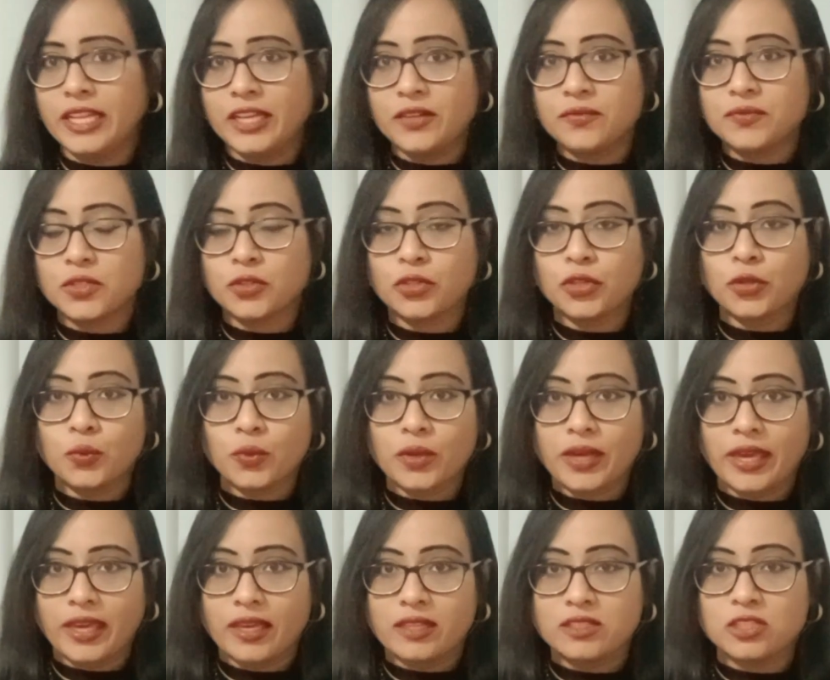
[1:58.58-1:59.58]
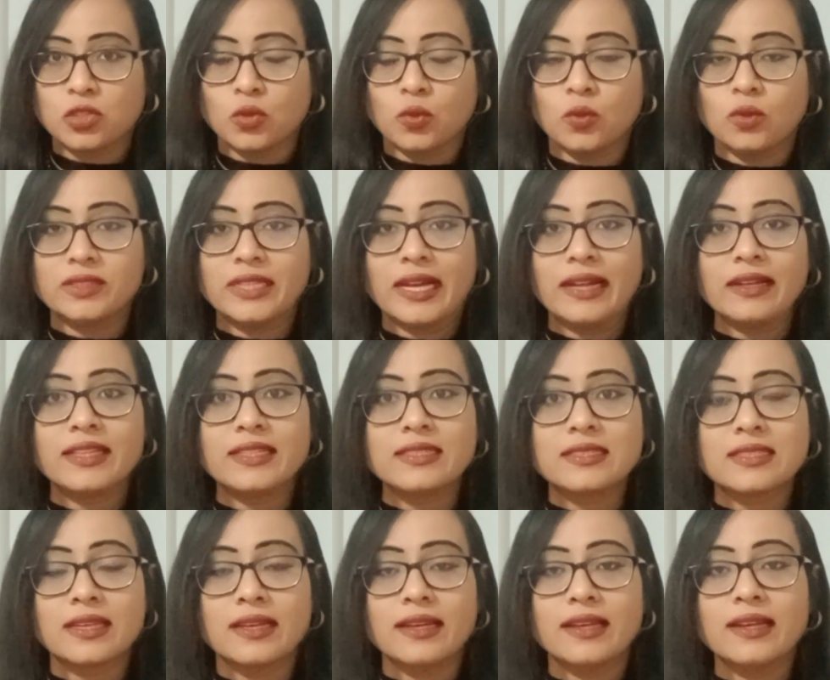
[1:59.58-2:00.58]
to UK. So that is
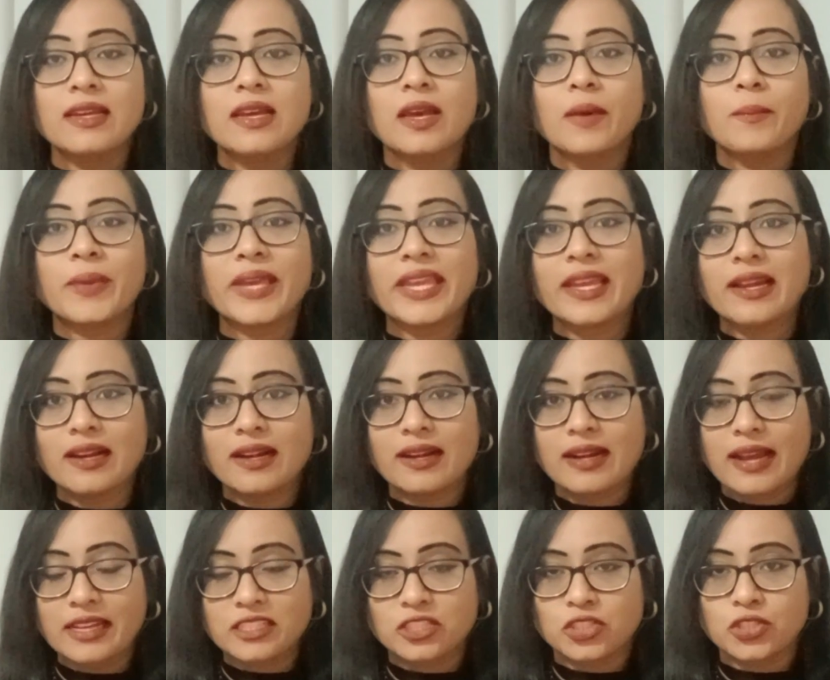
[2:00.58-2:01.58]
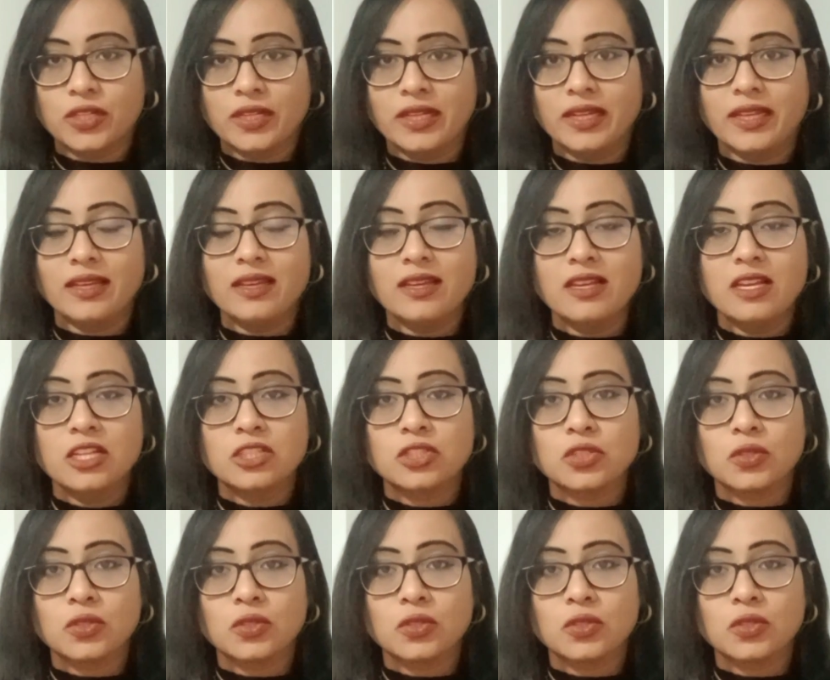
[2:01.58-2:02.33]
a PR actually. So